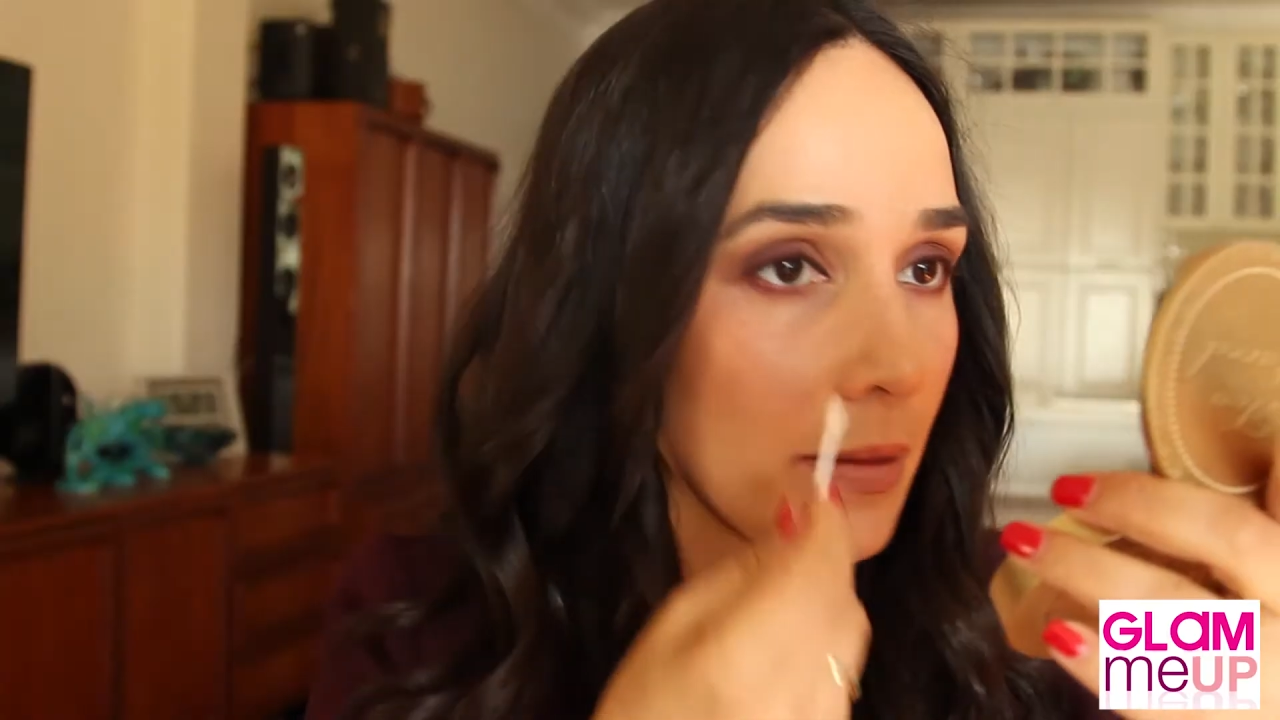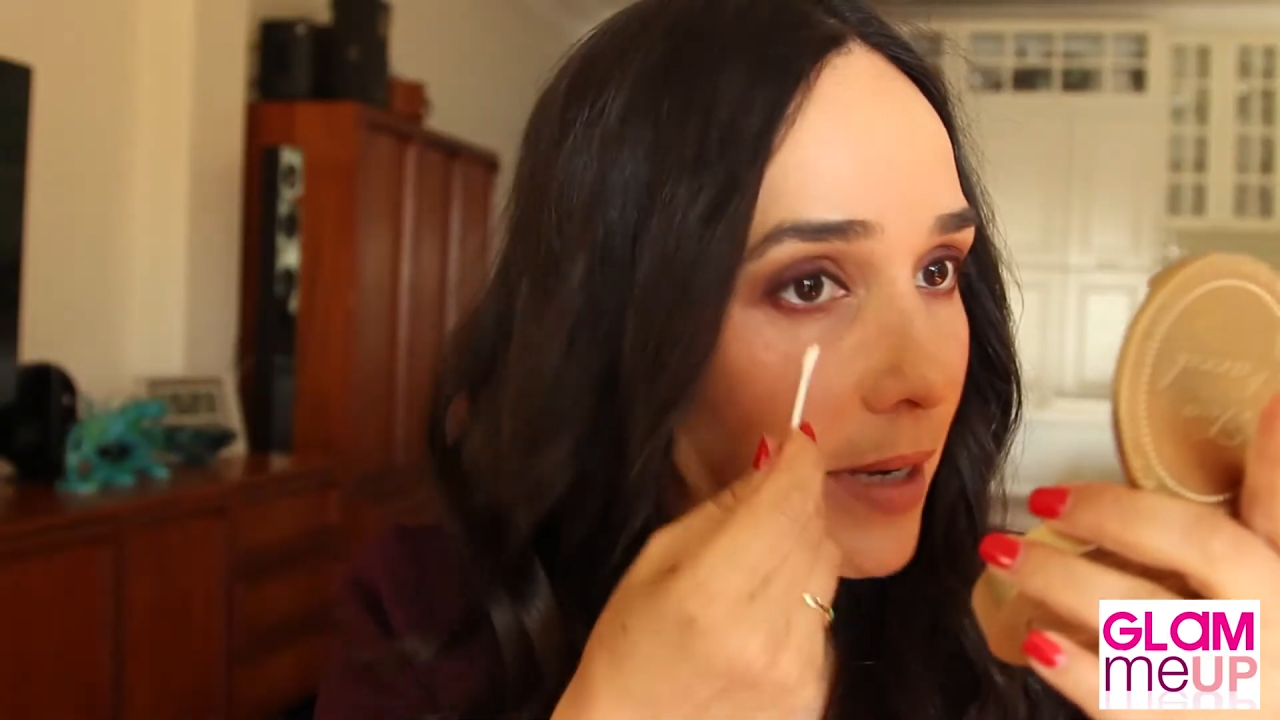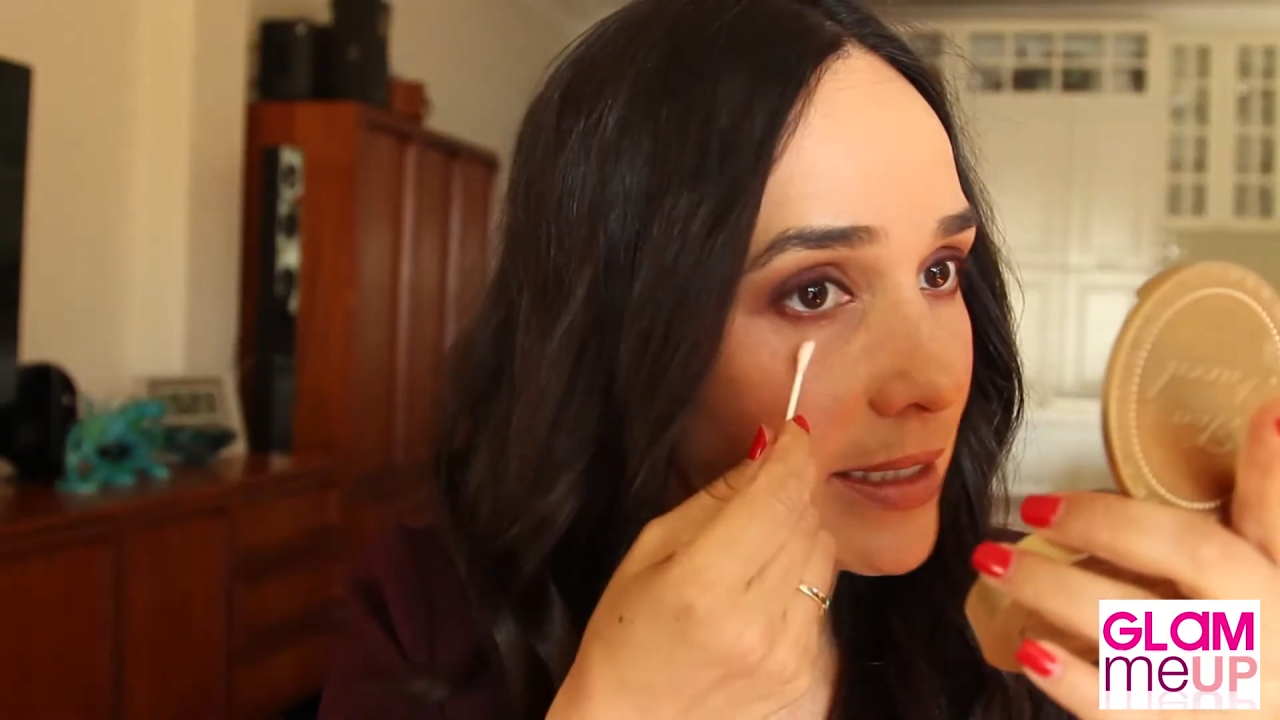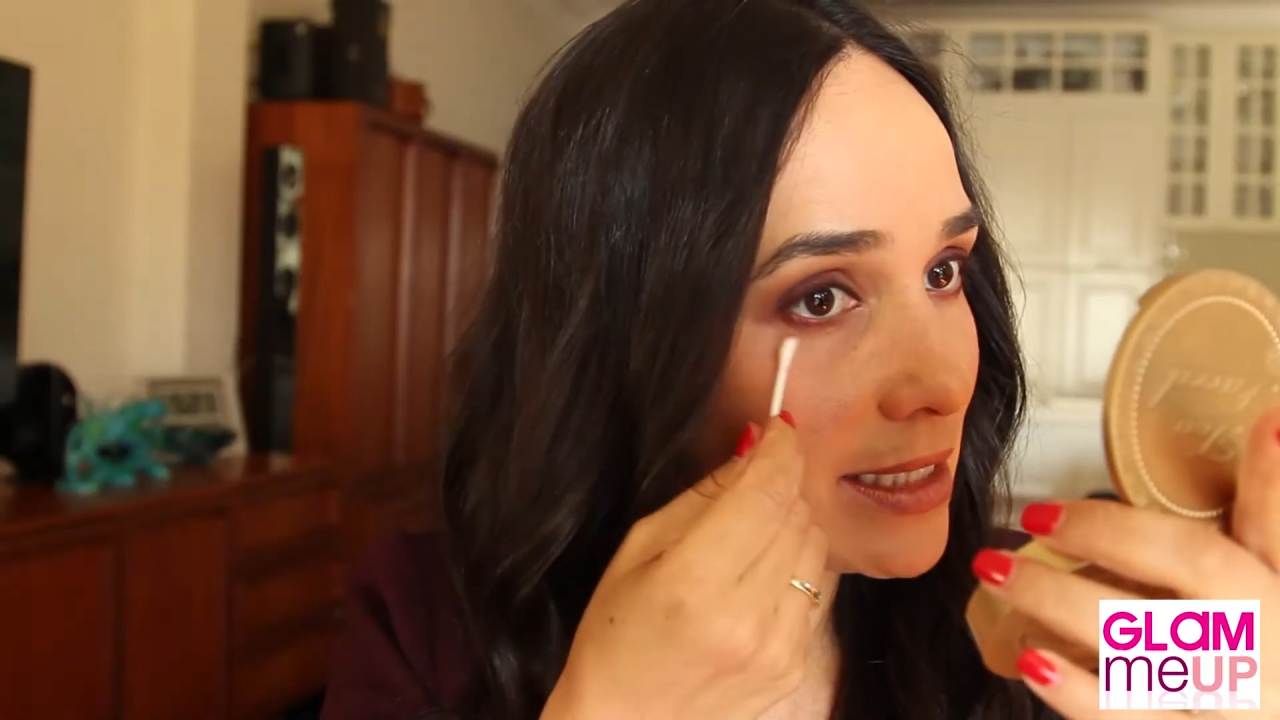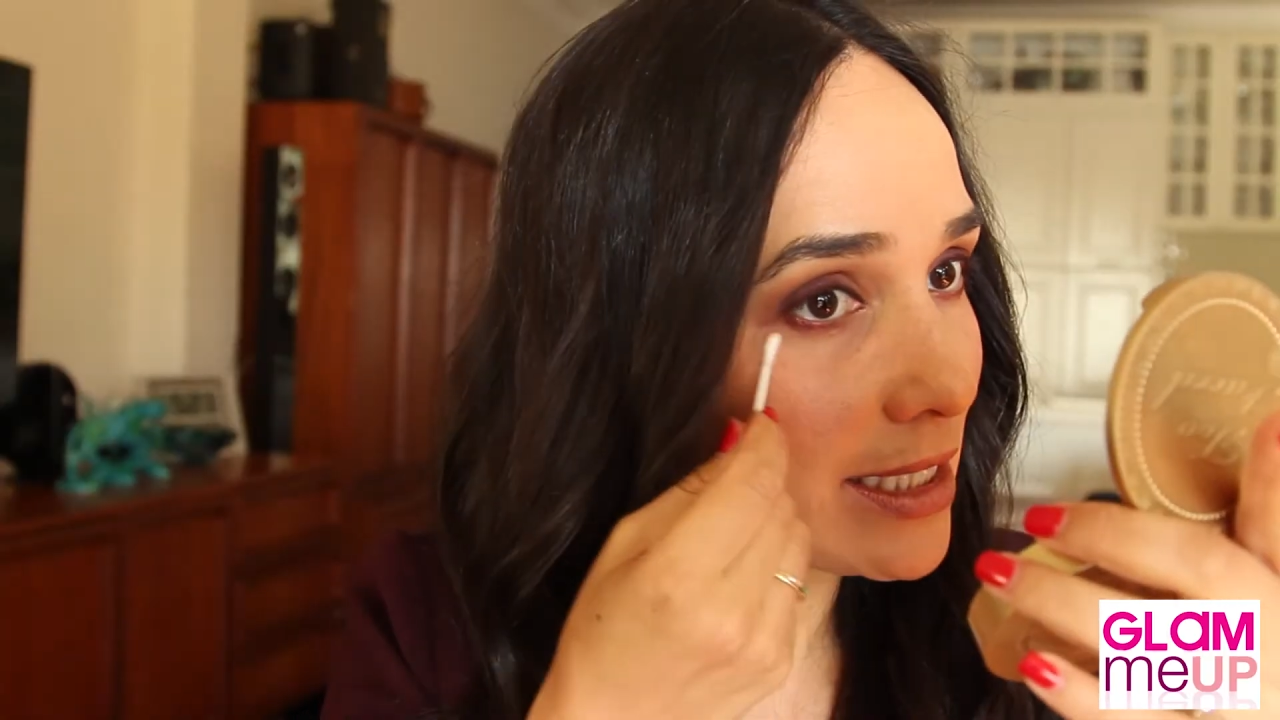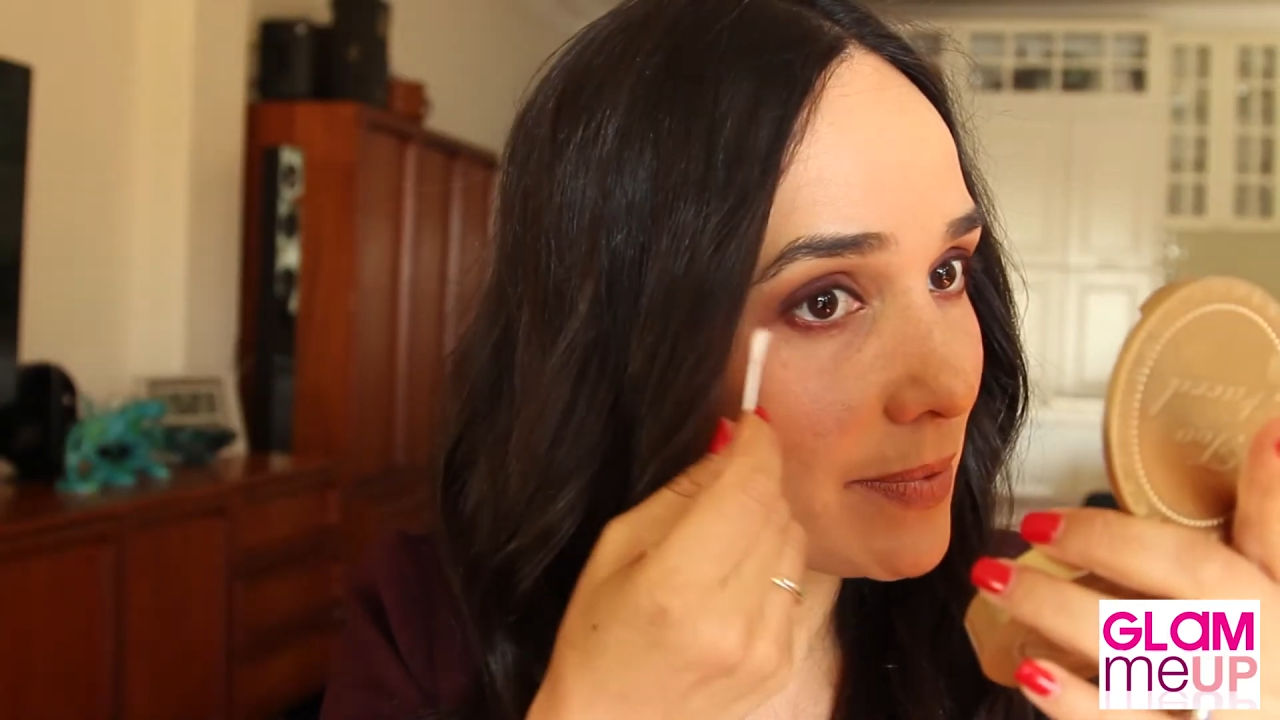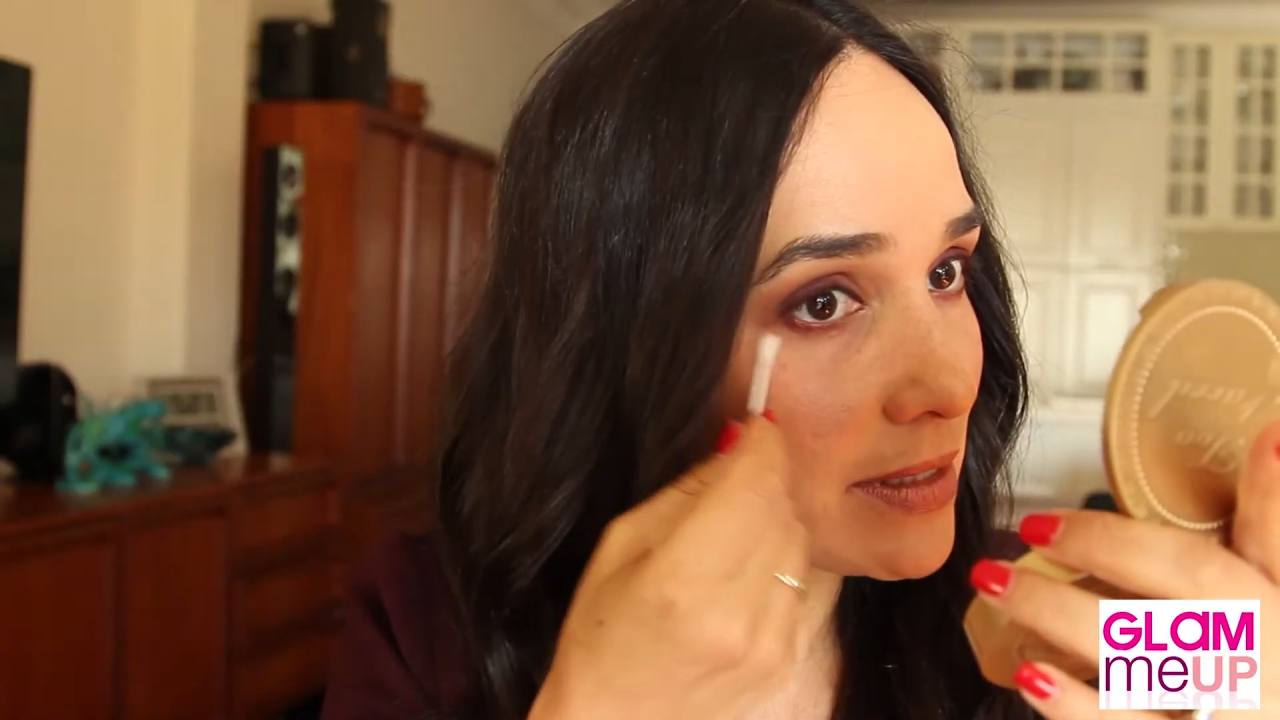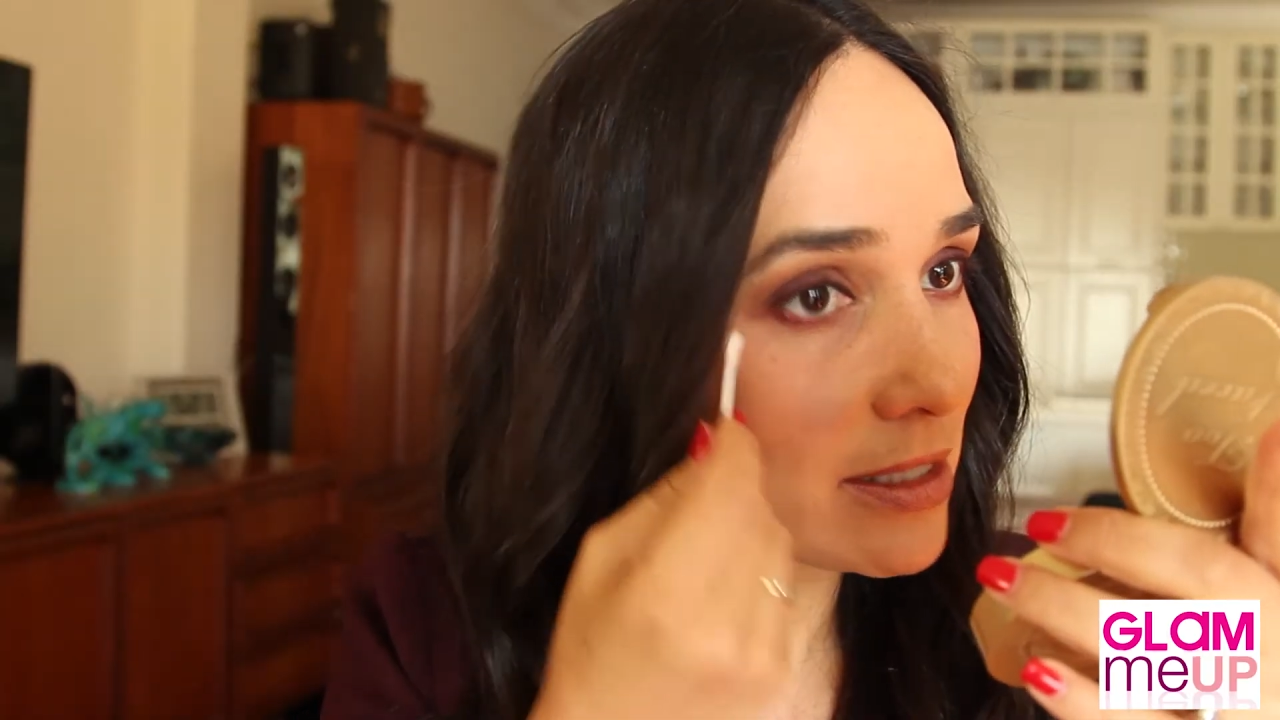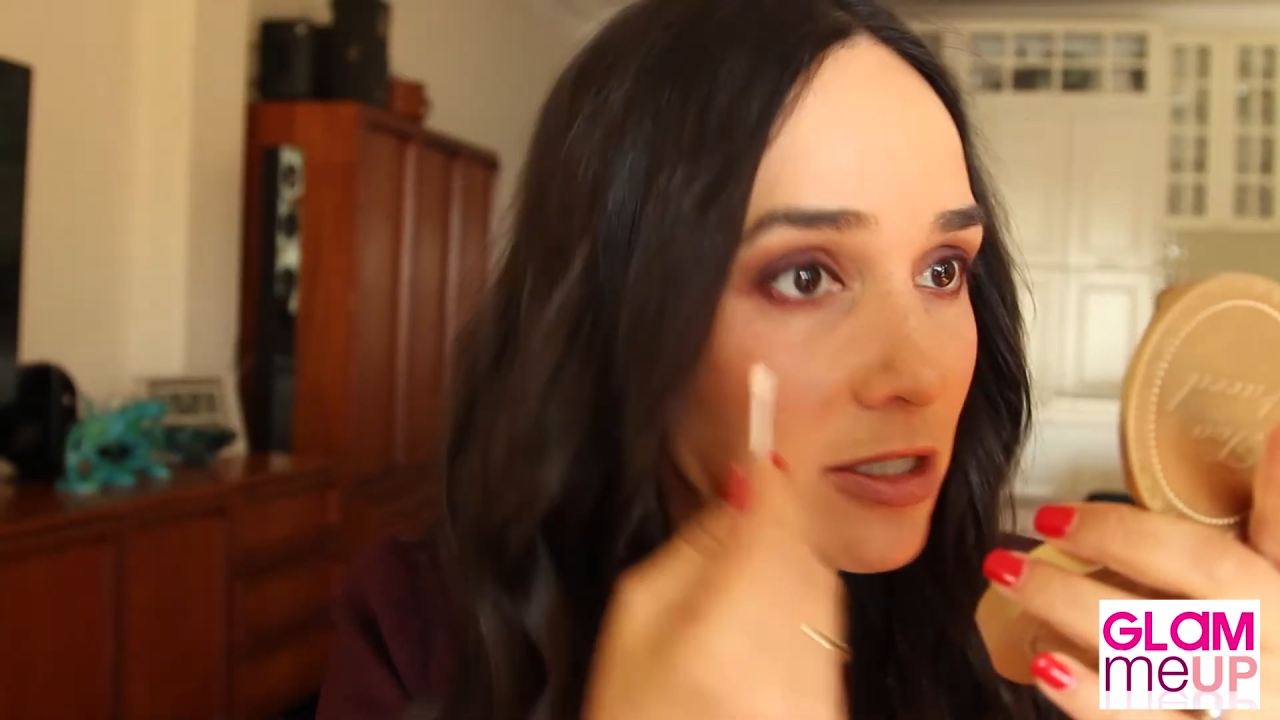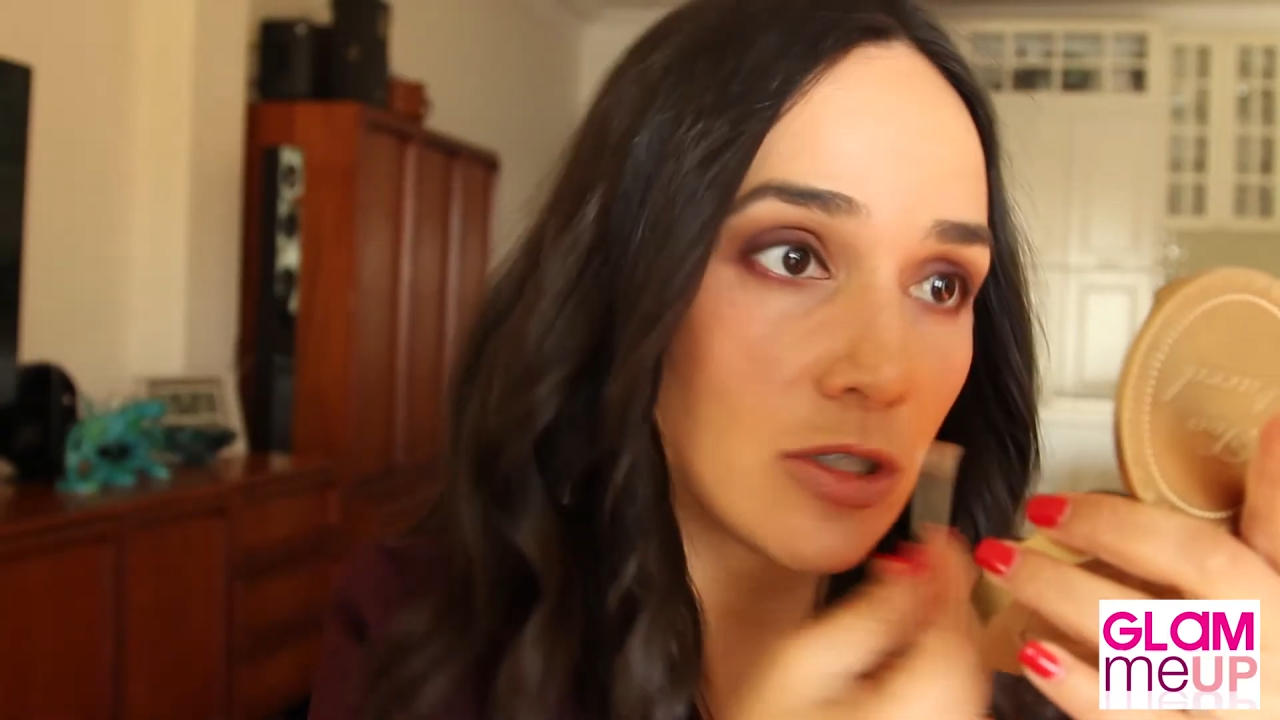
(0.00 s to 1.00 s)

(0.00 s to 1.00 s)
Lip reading: My tip is to